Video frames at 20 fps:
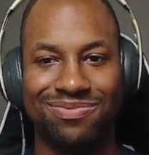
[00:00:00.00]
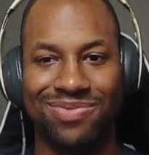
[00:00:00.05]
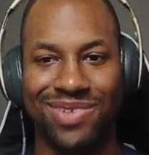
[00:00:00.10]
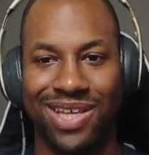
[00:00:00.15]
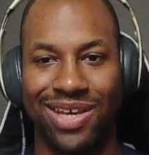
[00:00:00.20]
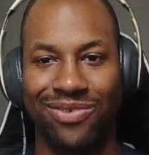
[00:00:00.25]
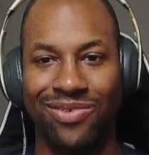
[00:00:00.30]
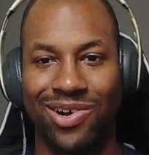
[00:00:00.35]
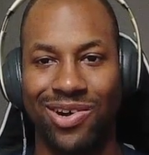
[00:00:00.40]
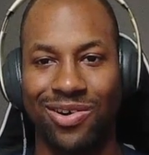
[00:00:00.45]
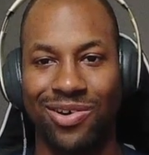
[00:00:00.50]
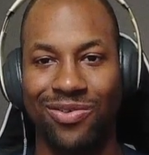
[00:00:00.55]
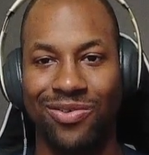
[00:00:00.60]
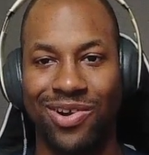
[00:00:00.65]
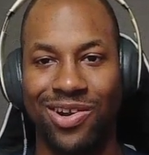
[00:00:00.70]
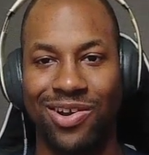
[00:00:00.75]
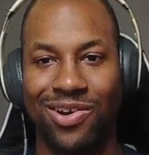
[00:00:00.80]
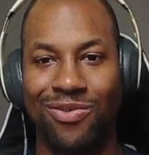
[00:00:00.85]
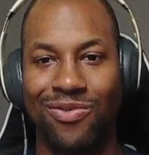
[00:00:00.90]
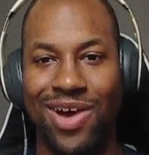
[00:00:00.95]
You want
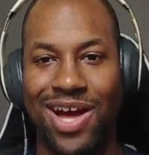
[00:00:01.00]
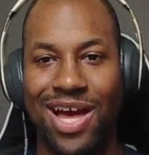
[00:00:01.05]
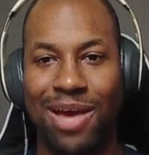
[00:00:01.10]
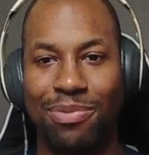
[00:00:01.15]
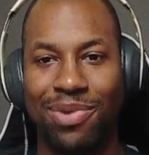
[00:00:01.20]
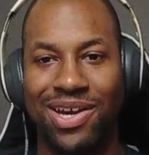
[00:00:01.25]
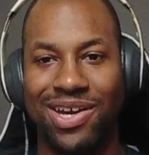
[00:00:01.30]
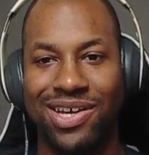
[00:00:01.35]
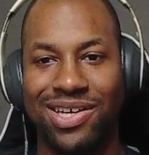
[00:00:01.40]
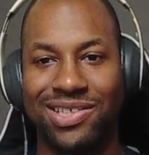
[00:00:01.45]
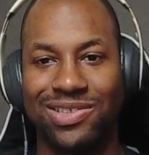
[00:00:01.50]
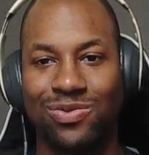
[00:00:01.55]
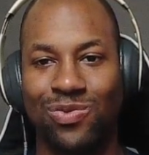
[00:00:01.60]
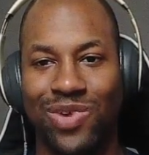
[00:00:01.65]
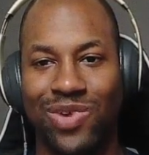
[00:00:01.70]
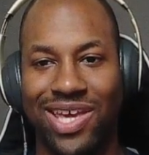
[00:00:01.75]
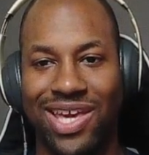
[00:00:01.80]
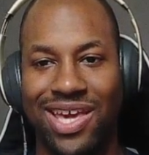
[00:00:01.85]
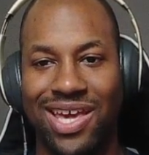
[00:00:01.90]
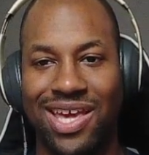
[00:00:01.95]
to know why? Because
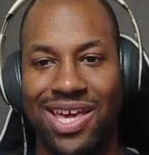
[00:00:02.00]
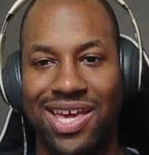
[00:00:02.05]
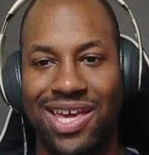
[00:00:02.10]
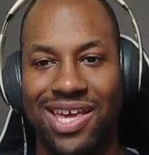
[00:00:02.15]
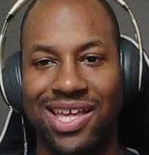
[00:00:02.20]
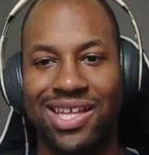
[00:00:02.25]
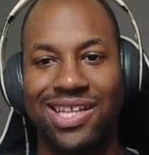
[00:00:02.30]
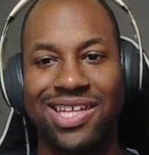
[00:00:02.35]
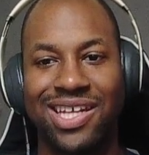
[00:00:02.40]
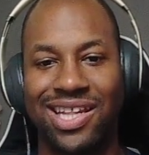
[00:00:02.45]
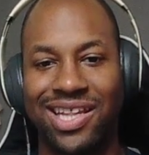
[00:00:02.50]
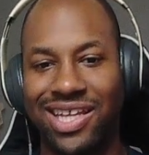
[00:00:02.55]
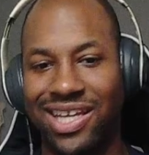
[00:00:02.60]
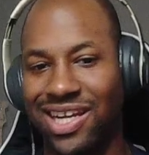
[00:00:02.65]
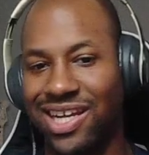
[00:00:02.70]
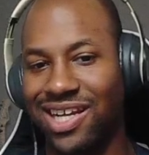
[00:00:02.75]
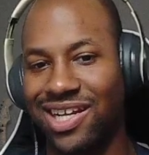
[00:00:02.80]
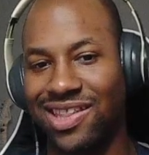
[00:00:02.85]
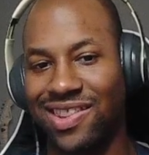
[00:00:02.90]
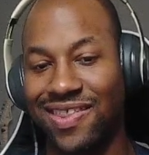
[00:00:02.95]
we
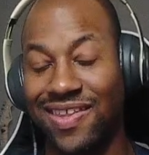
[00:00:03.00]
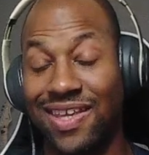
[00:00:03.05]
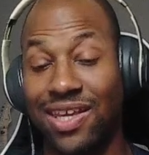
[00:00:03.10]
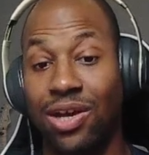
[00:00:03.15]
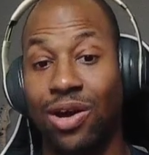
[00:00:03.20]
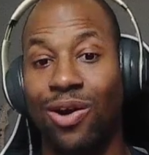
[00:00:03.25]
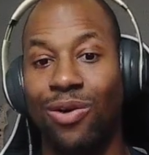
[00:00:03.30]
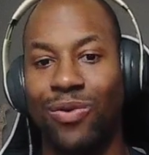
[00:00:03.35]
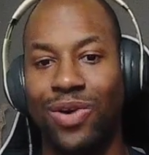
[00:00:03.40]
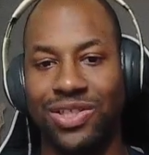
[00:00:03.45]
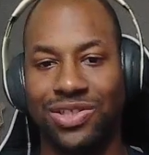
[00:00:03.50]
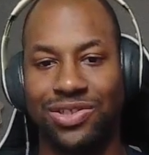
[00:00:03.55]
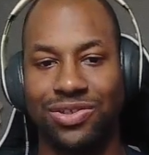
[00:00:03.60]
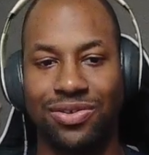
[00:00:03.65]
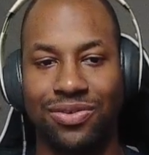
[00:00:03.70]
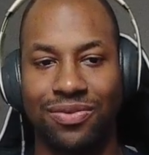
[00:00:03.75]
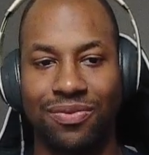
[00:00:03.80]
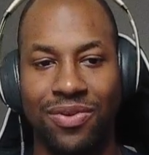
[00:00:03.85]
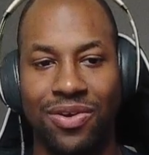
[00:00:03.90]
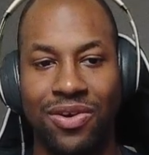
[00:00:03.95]
deleted the original.
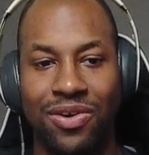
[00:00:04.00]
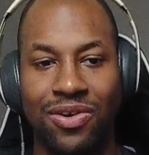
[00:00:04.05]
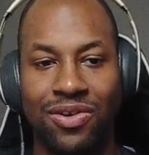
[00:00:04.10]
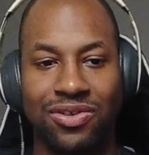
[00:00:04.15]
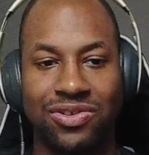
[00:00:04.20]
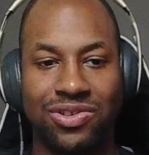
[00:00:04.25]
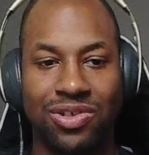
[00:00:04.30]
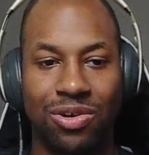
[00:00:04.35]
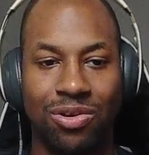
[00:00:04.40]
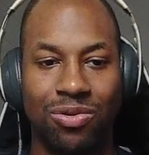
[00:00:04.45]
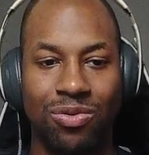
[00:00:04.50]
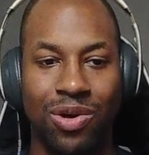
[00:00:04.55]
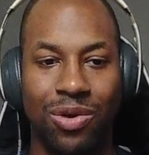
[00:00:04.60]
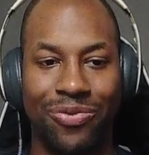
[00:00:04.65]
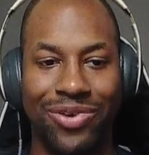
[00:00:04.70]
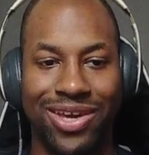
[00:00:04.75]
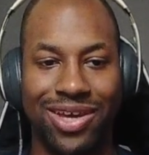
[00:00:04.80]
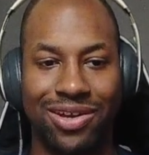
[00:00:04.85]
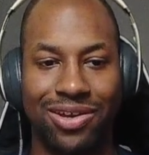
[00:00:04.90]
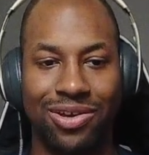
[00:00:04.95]
So what
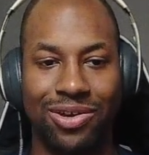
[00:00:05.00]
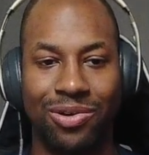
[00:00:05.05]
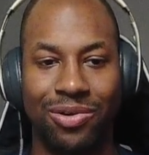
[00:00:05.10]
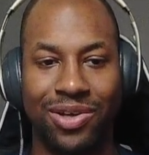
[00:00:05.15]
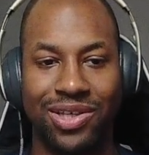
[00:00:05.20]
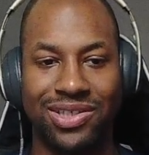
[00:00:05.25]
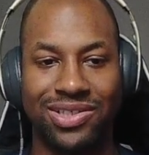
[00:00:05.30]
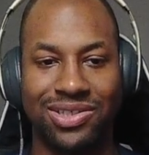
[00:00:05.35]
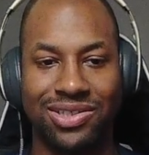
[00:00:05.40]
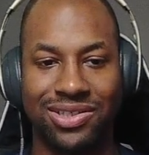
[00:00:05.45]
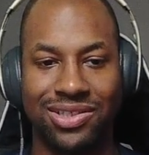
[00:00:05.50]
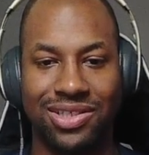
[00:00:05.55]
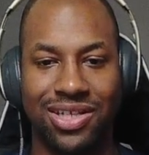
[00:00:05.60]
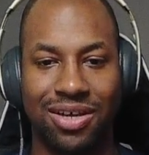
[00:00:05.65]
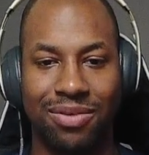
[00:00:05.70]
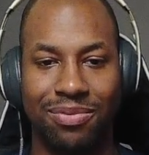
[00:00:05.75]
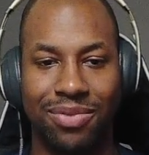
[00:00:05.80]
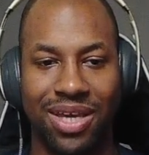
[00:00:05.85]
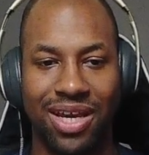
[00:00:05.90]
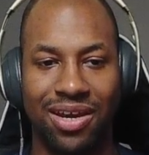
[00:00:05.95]
we can do is just
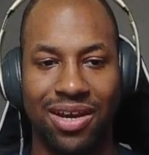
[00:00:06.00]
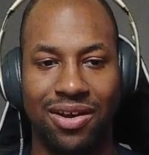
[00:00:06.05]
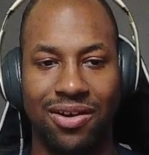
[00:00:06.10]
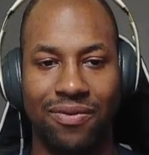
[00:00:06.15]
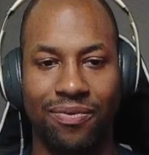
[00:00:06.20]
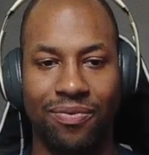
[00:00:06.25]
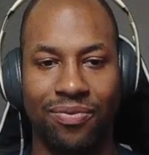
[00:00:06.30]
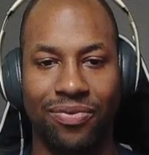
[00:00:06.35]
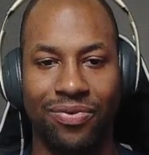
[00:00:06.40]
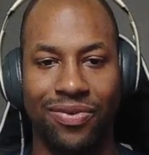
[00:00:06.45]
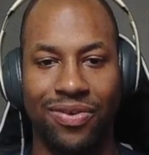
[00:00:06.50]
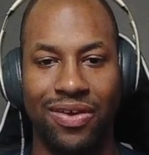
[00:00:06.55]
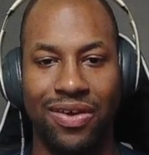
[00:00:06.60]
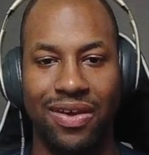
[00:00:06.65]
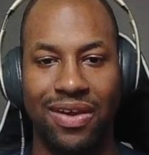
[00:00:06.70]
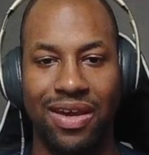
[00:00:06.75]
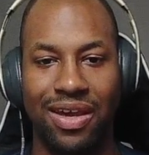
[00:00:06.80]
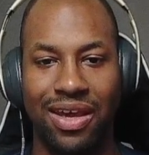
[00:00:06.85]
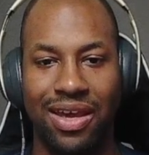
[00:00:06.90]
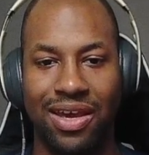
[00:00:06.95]
come here,
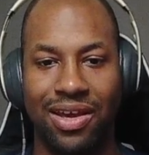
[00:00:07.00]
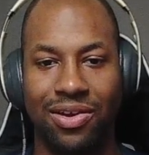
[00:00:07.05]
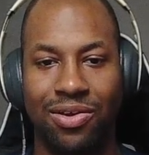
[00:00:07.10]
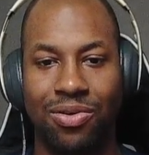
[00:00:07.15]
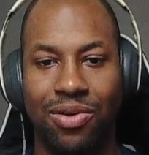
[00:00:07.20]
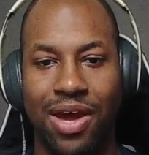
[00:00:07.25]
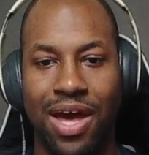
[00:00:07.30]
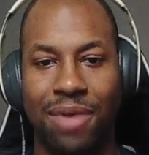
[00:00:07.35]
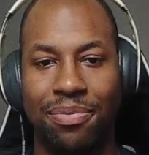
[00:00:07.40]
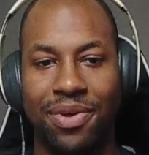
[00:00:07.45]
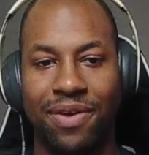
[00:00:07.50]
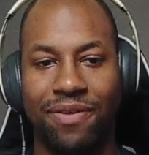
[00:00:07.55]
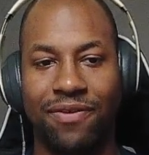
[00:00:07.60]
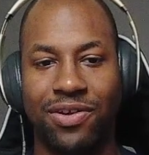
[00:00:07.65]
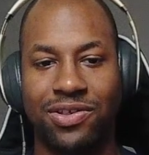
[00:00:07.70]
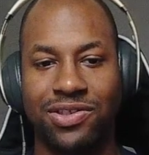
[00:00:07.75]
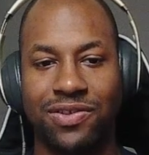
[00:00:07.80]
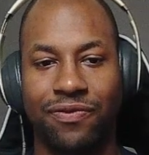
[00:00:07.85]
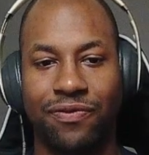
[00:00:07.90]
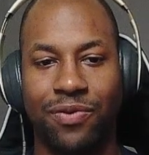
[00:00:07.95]
go to IP
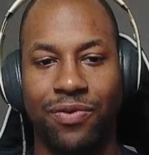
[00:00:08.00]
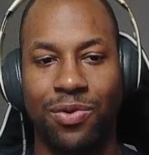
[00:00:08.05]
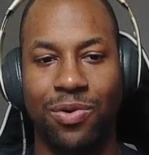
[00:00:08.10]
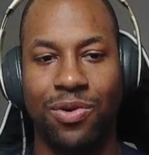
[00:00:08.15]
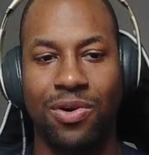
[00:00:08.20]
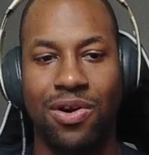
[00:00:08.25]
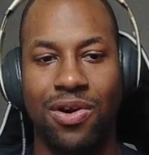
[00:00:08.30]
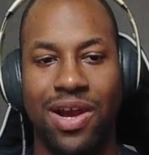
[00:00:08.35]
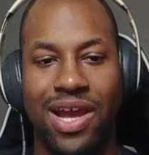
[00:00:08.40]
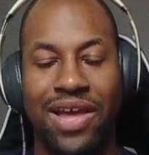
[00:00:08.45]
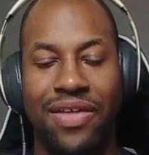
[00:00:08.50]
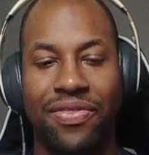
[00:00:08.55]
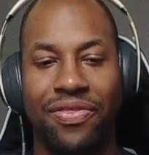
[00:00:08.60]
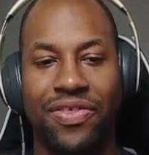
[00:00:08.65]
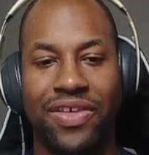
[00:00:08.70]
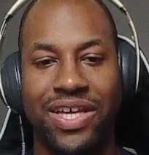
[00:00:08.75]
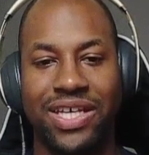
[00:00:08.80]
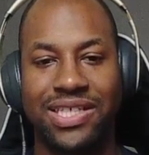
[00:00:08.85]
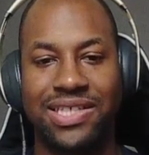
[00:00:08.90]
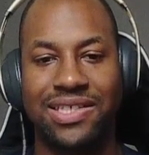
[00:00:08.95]
version 4, and
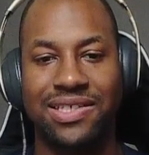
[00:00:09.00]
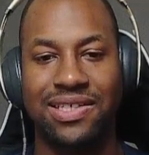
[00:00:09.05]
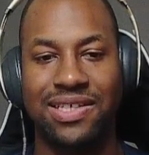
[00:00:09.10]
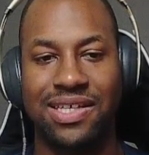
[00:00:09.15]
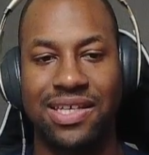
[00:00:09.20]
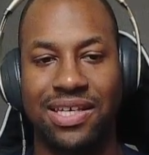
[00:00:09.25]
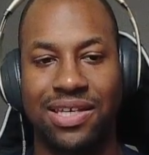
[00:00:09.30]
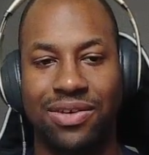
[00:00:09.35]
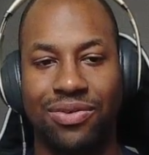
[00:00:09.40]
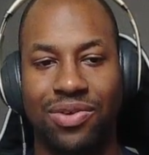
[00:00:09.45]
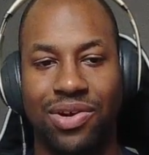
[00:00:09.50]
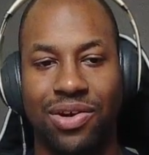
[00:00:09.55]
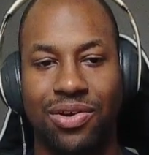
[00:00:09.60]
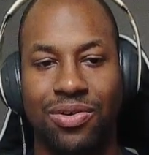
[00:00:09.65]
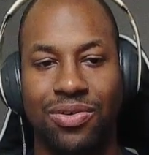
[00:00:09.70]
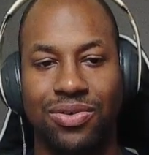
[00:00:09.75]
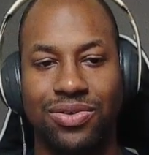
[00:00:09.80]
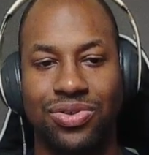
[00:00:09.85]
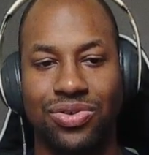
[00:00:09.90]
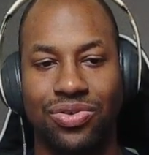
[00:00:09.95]
this, you want to
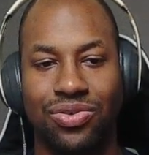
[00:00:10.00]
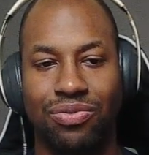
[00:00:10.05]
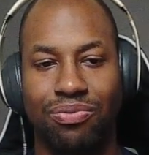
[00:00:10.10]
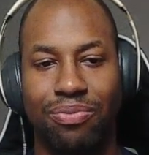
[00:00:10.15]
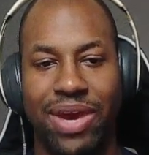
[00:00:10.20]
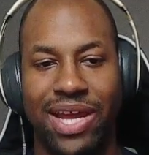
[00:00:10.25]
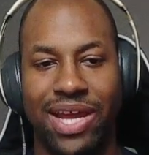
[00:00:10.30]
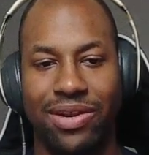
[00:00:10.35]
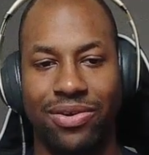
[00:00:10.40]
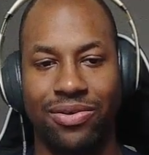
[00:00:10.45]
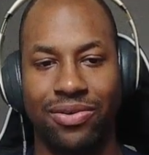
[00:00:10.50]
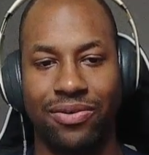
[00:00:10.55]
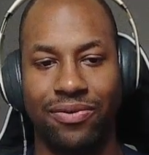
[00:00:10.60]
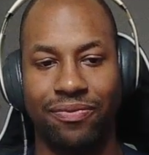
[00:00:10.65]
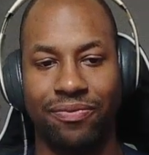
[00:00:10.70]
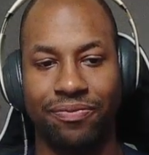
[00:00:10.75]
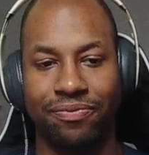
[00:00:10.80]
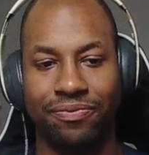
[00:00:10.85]
go to manual.